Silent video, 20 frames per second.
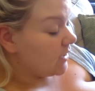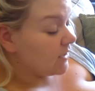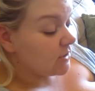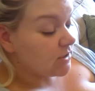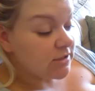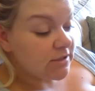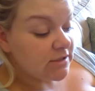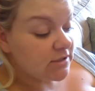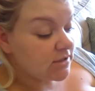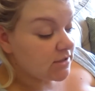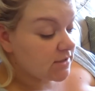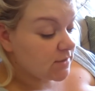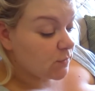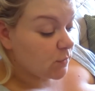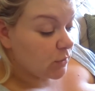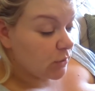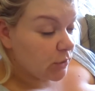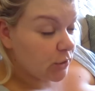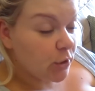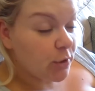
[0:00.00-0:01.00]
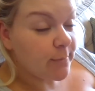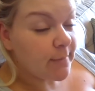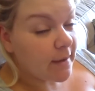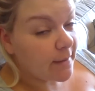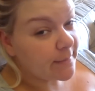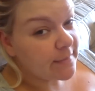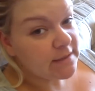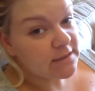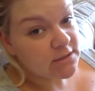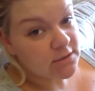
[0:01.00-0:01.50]
she just wanted her
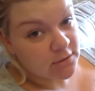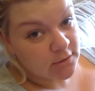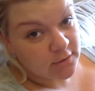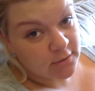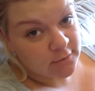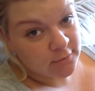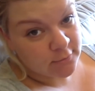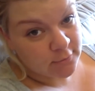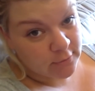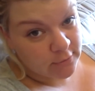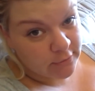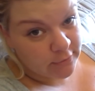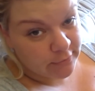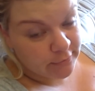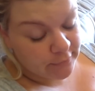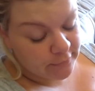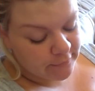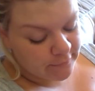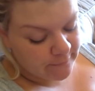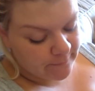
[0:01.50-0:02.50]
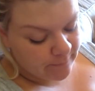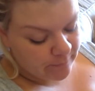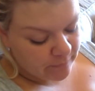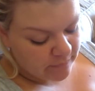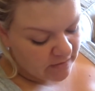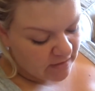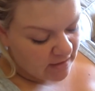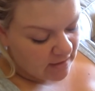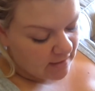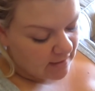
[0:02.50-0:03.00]
mummy to hold her.
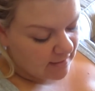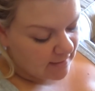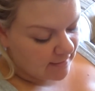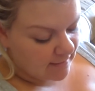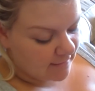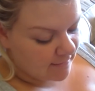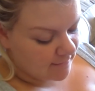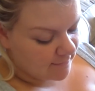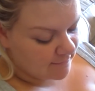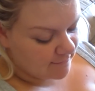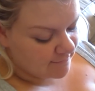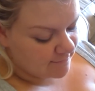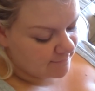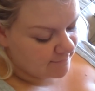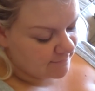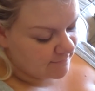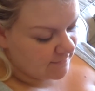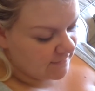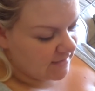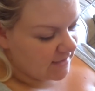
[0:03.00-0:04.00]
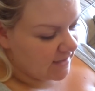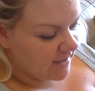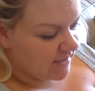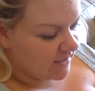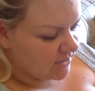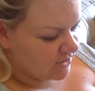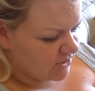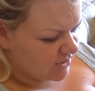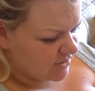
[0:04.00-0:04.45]
Um, yeah, I